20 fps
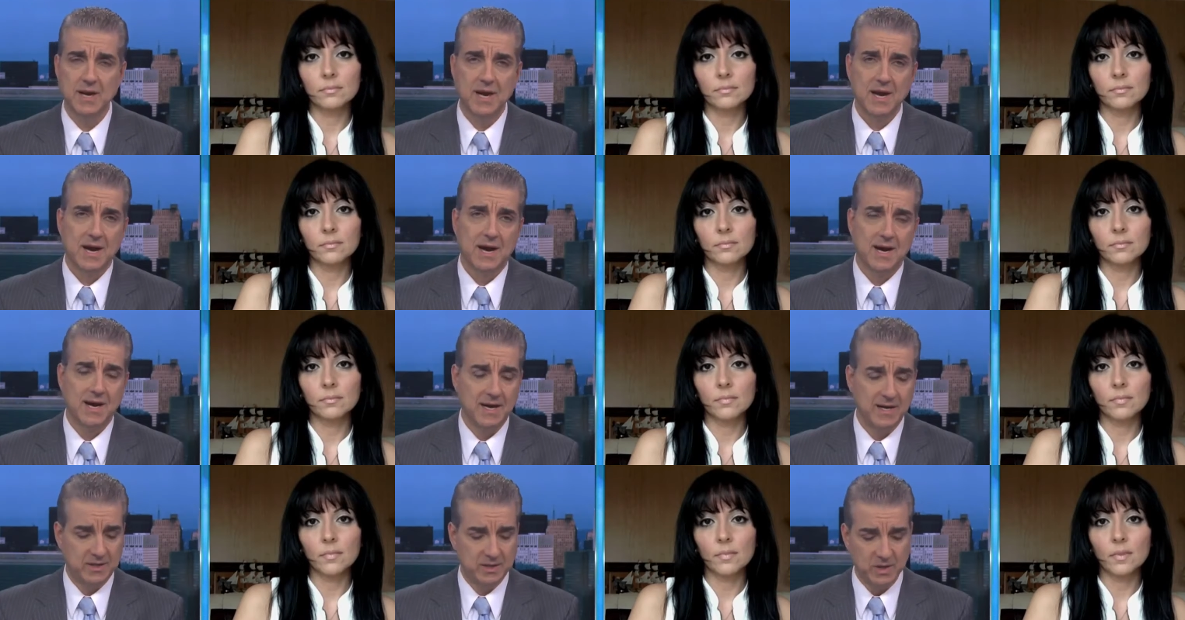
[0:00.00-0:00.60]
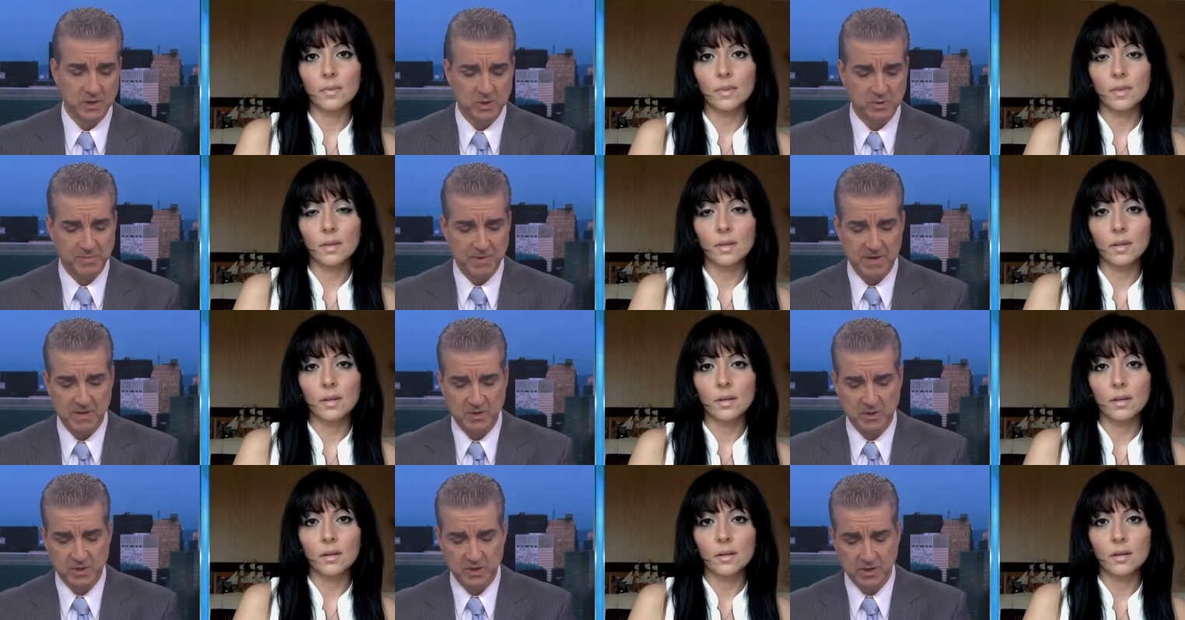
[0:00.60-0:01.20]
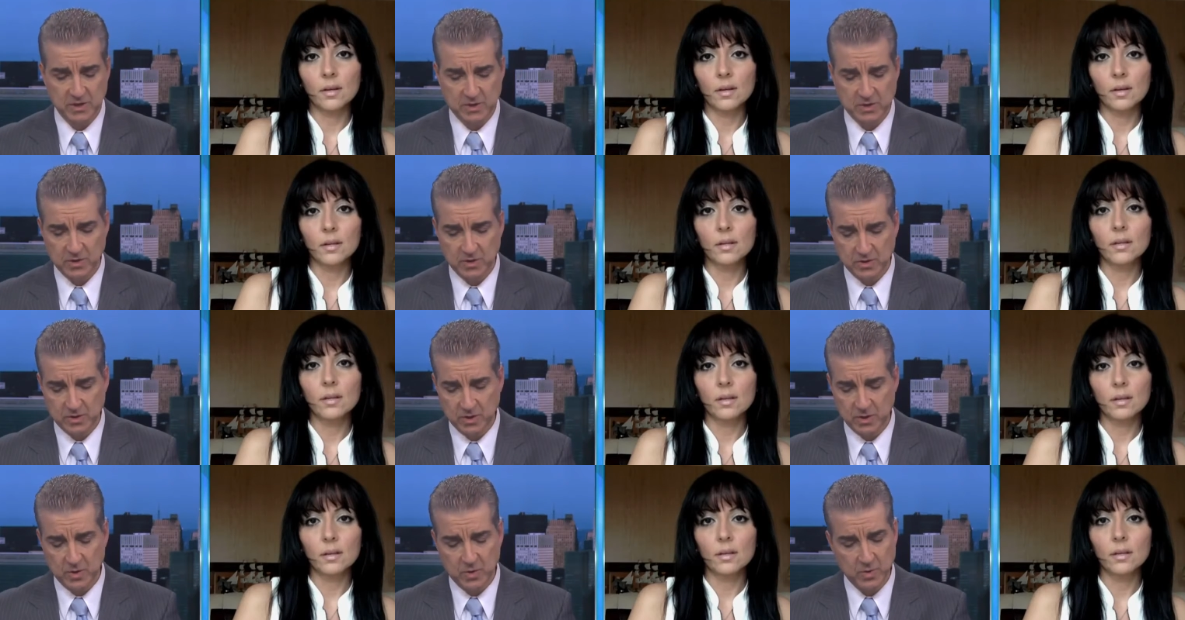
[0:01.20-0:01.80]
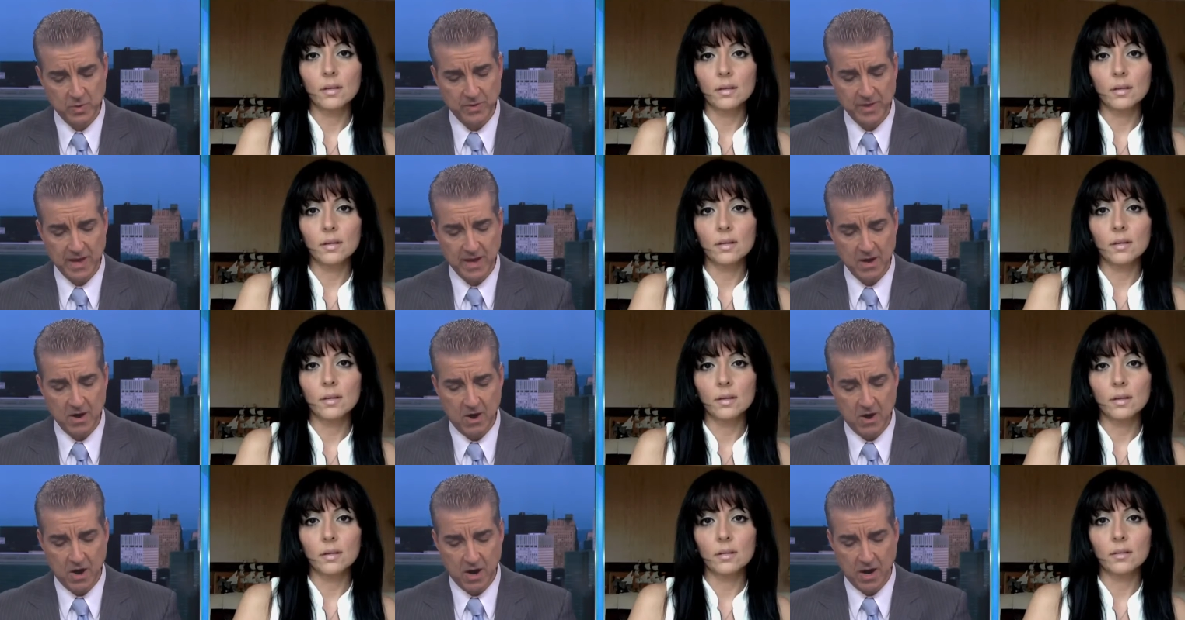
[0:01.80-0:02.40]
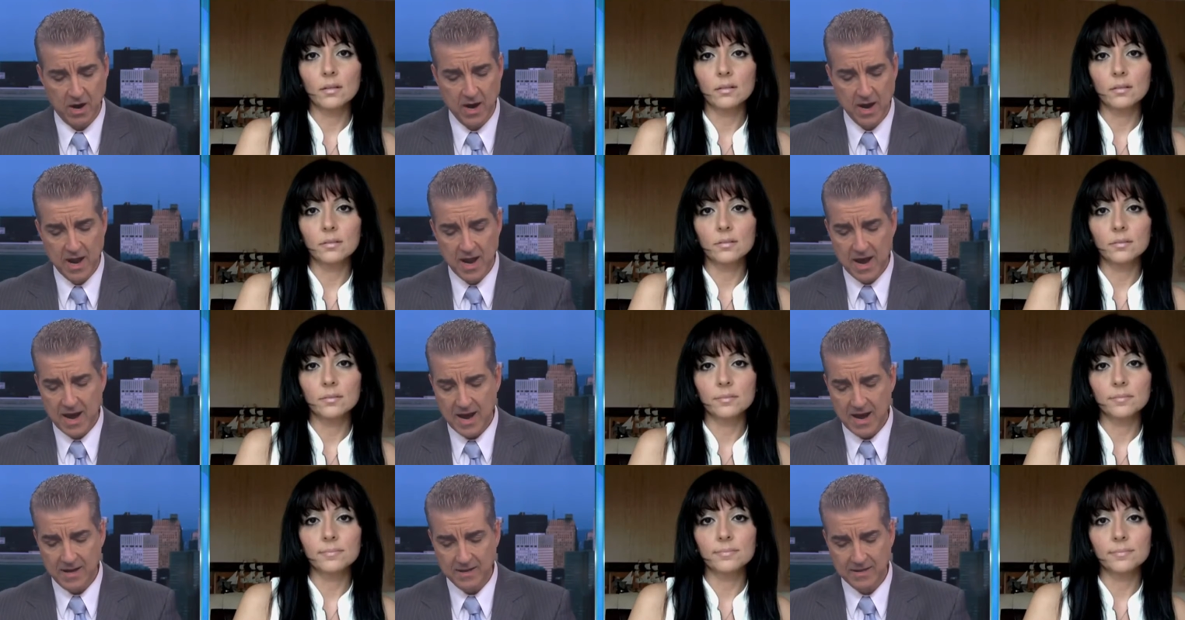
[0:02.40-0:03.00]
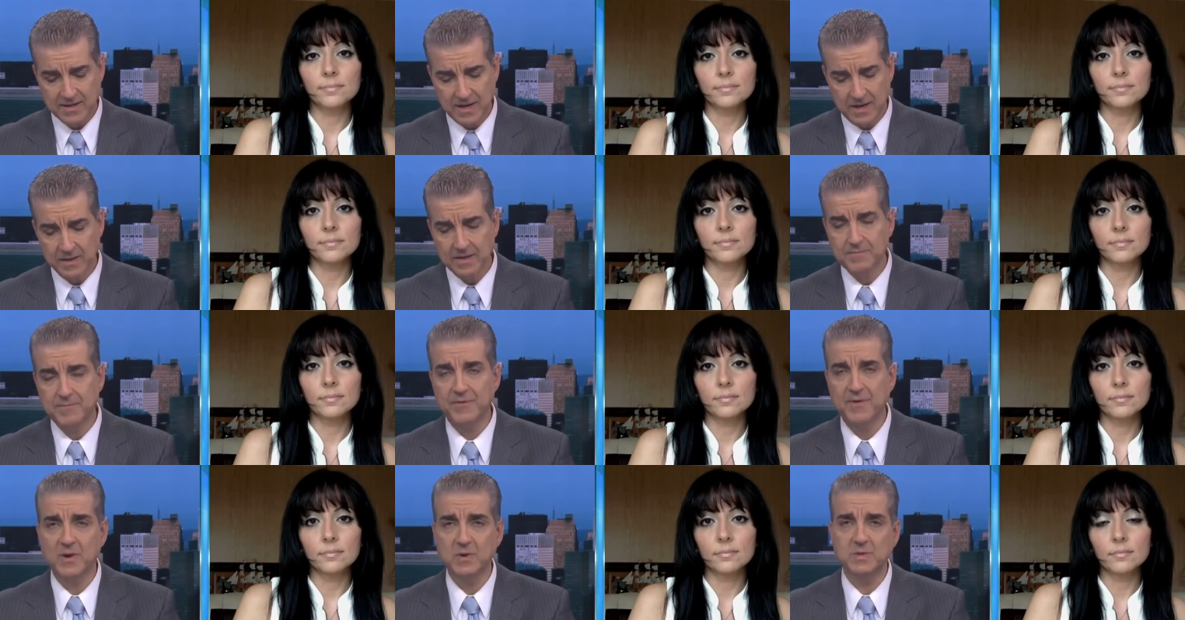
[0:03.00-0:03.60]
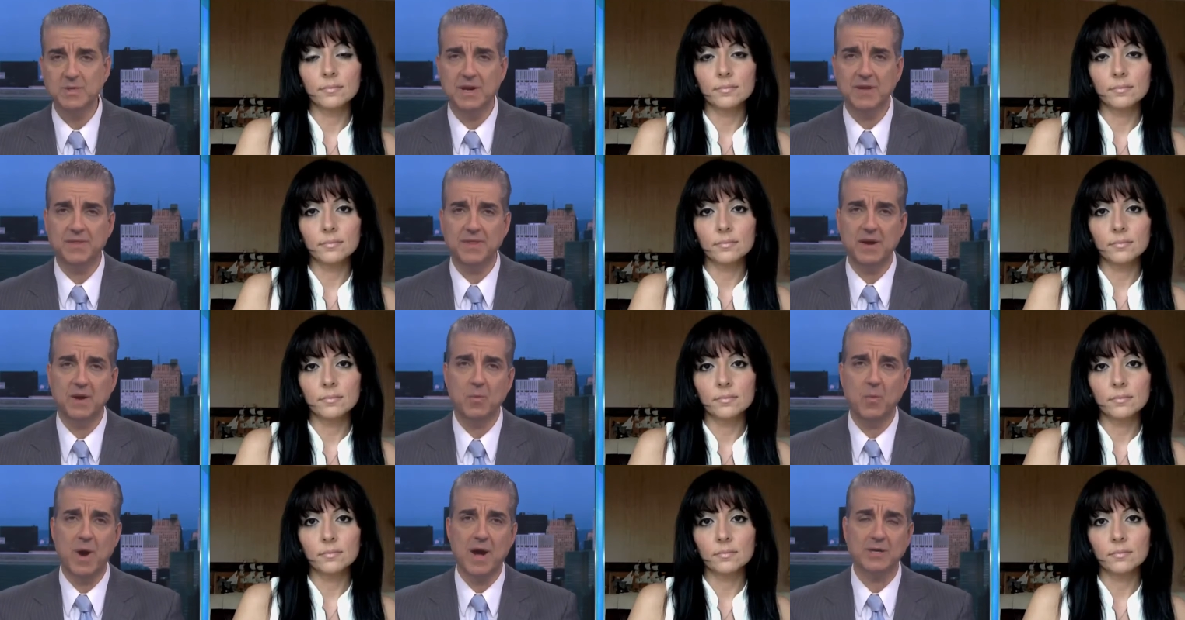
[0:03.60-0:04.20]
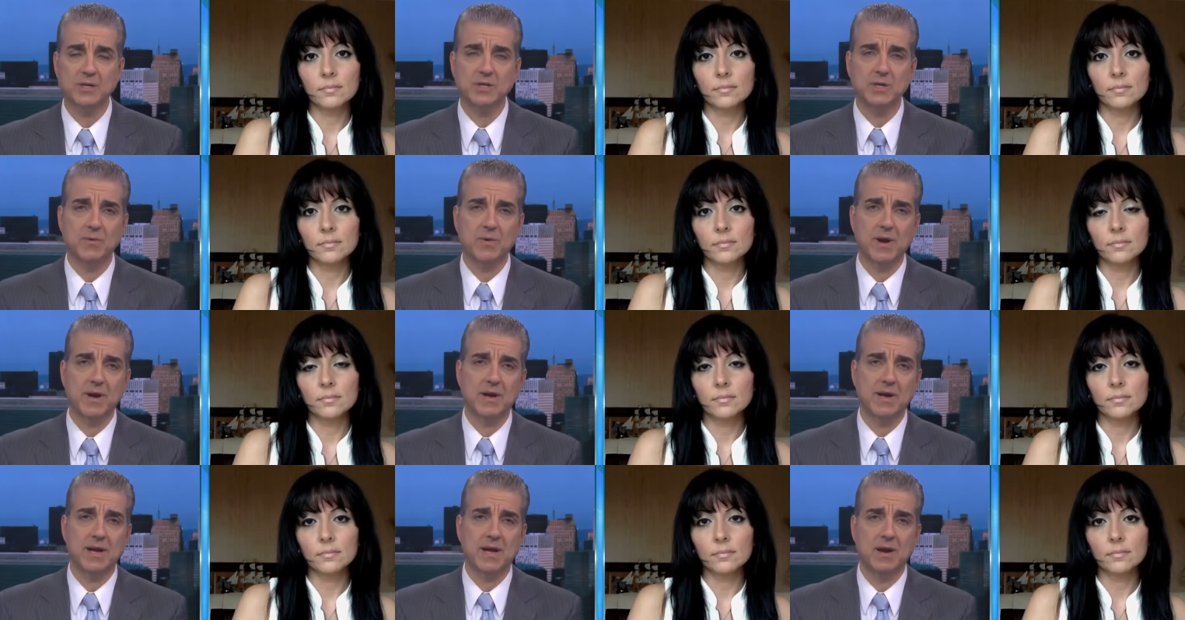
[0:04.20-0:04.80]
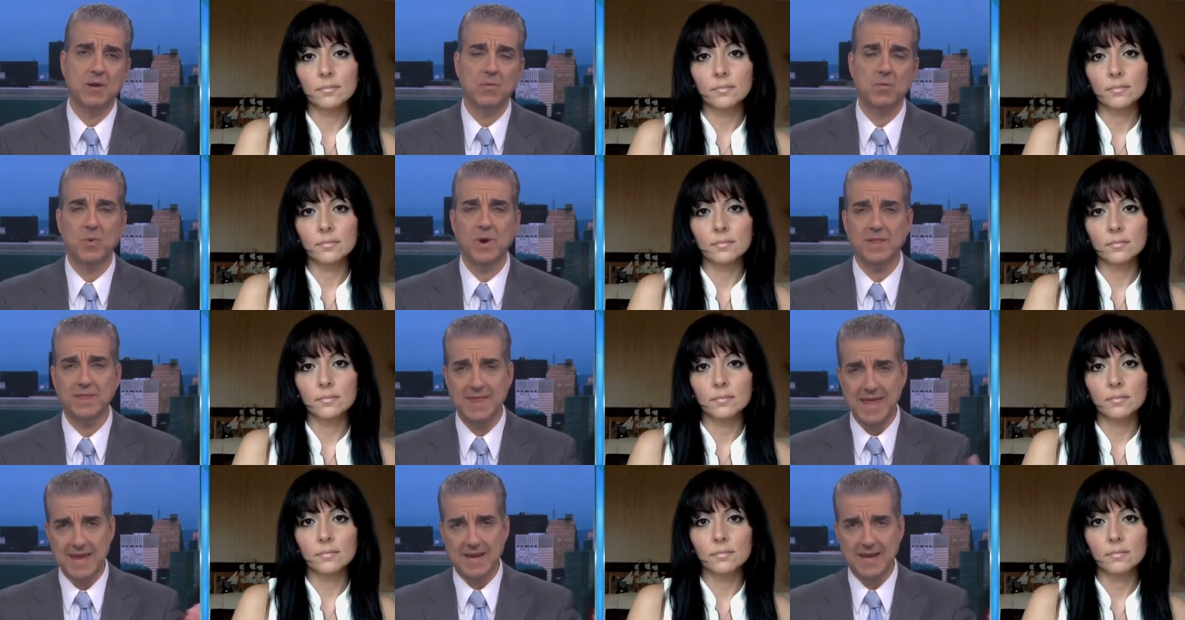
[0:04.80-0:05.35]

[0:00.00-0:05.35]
Speaker 1: Uh, it just speaks to, to, to who they are. Uh, tell the folks out there watching right now what they